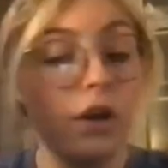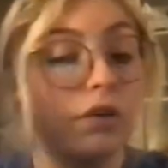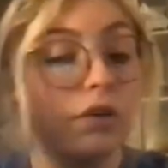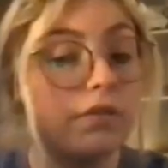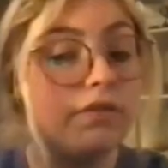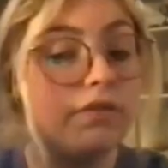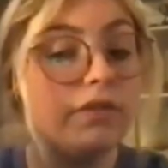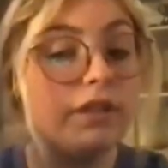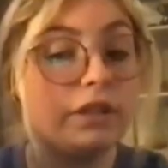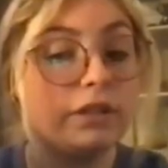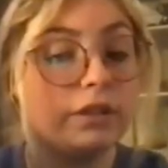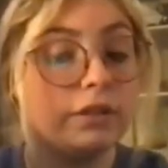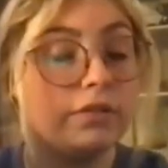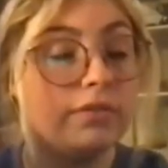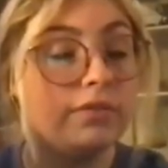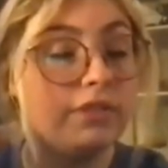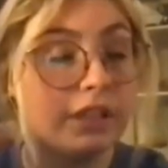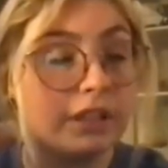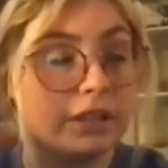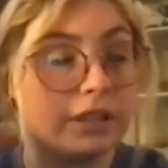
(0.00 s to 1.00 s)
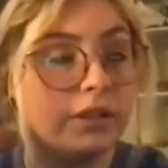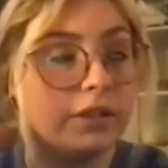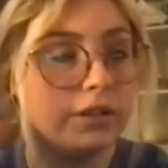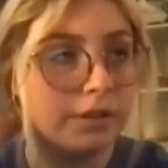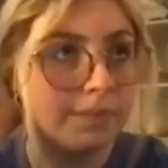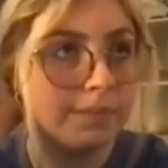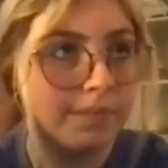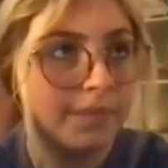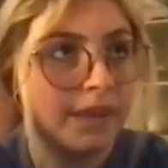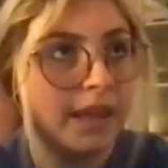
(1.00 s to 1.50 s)
called
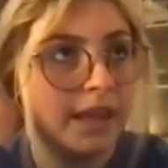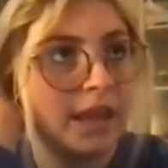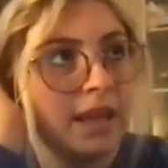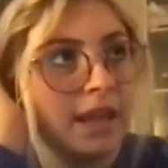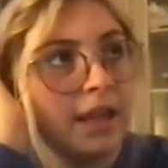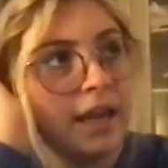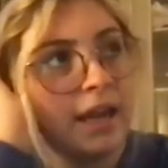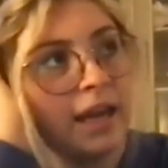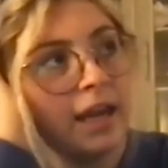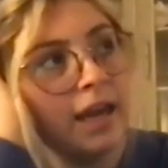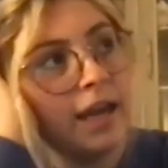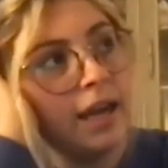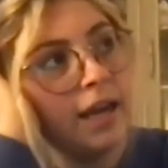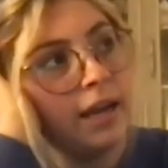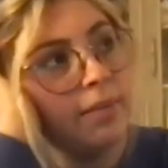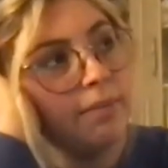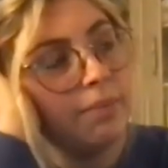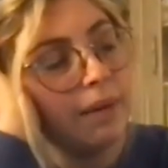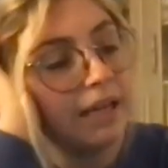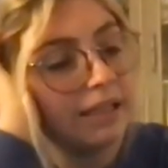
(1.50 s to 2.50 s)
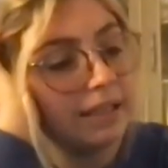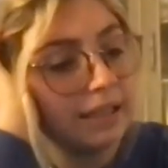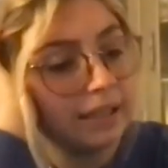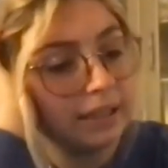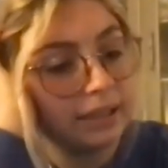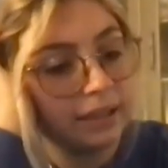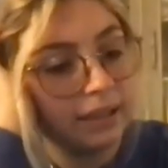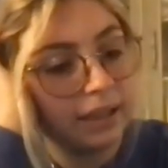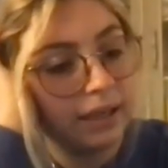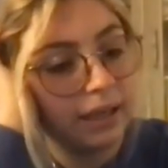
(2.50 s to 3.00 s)
Verlan. And
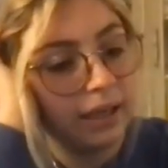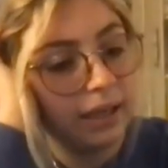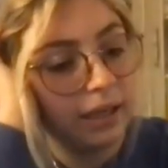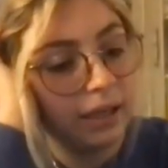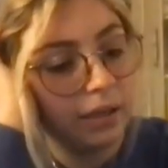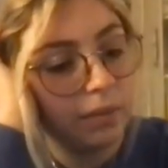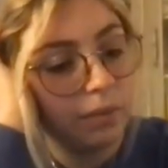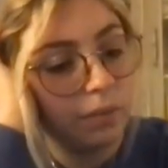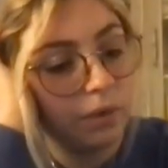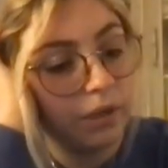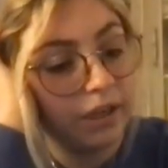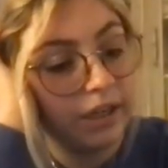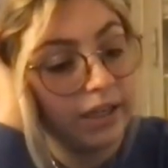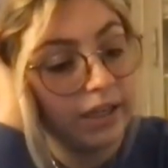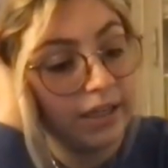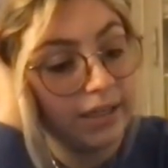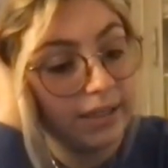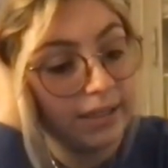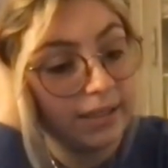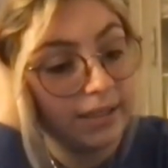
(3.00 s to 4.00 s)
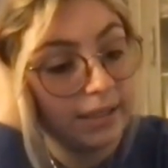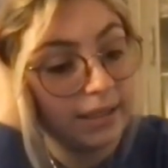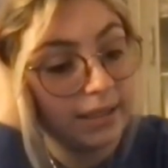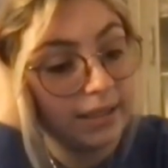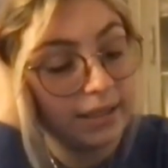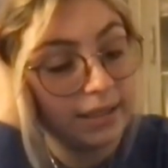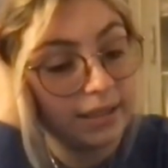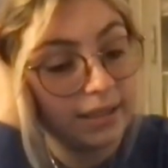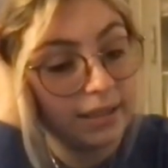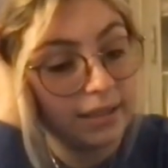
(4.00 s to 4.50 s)
basically, what it is
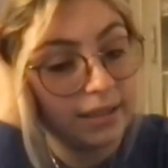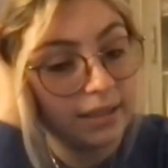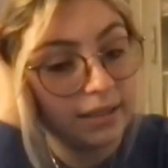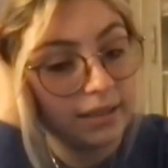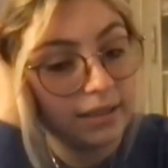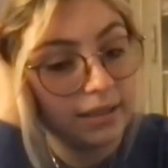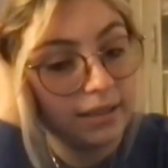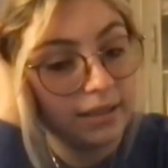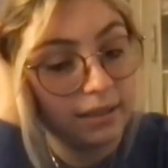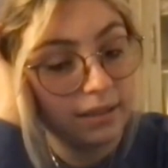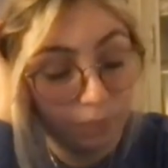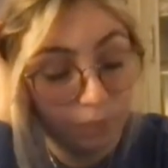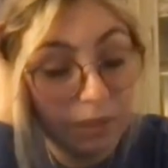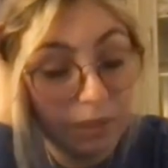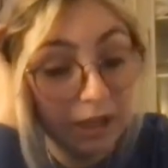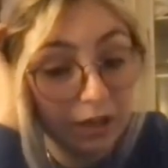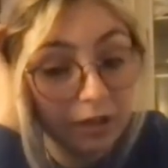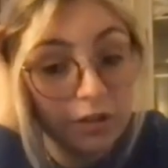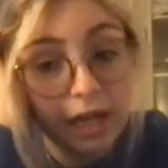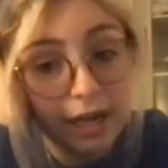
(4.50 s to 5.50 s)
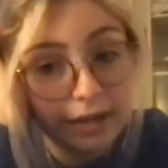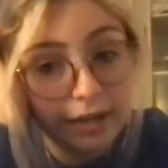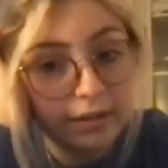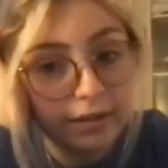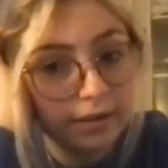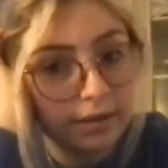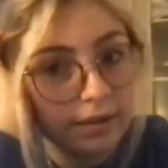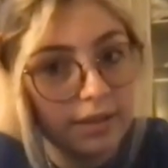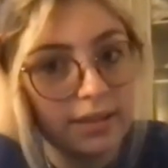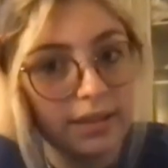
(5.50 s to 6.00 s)
it's Pig
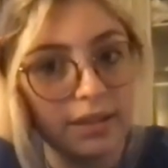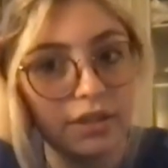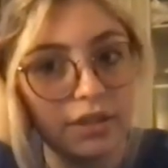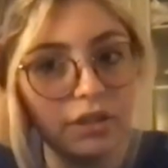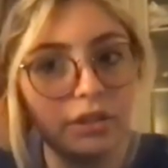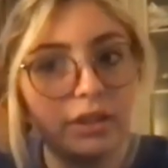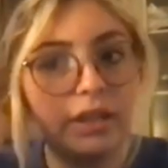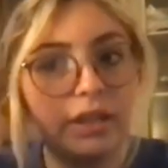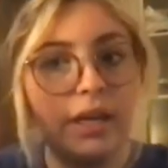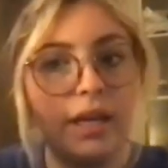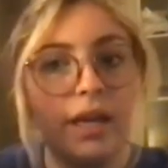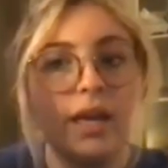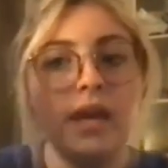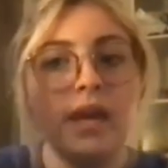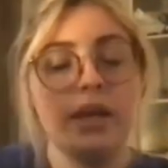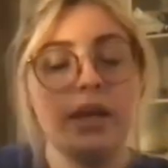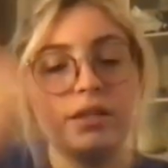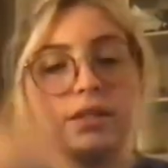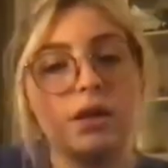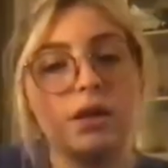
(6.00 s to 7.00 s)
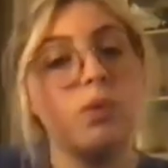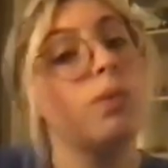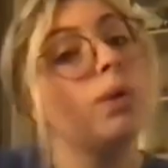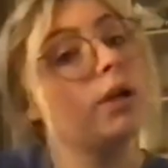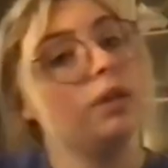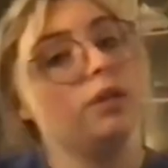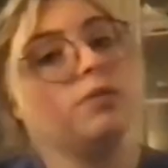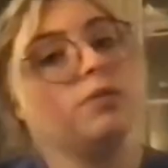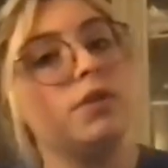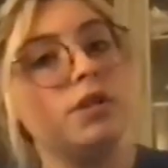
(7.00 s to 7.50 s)
Latin, essentially. So,
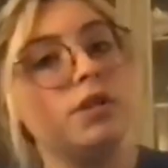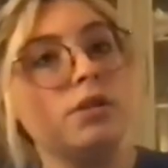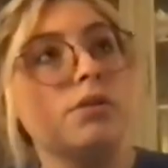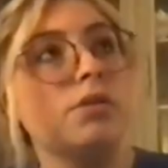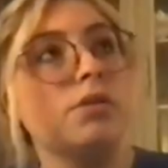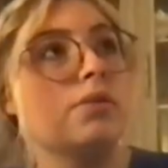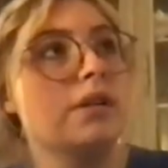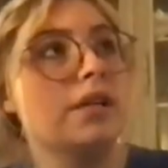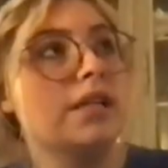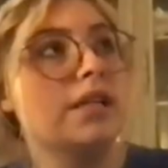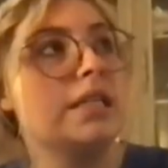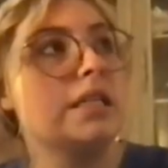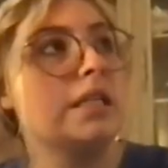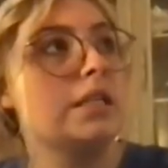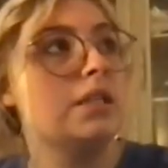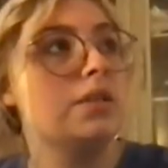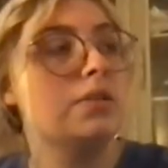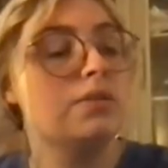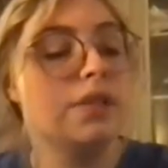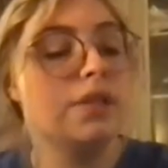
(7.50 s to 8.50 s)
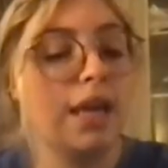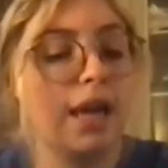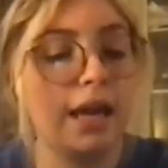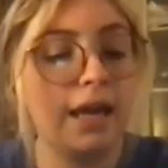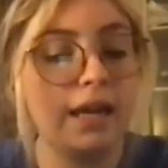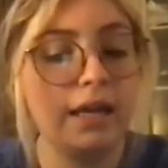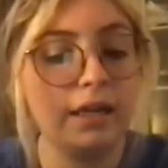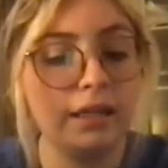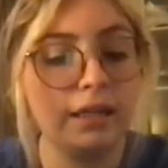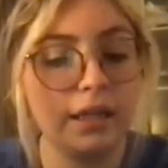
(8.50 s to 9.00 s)
what you do is you
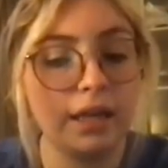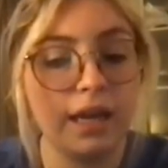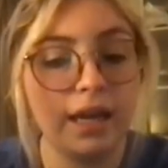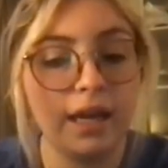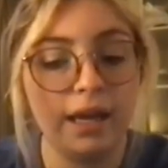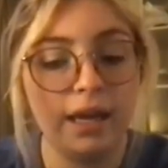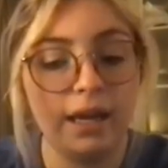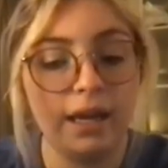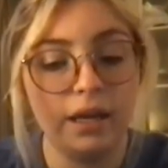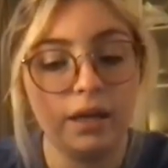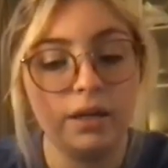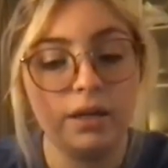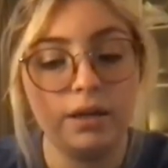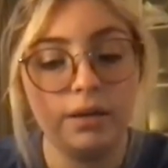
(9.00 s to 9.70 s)
take a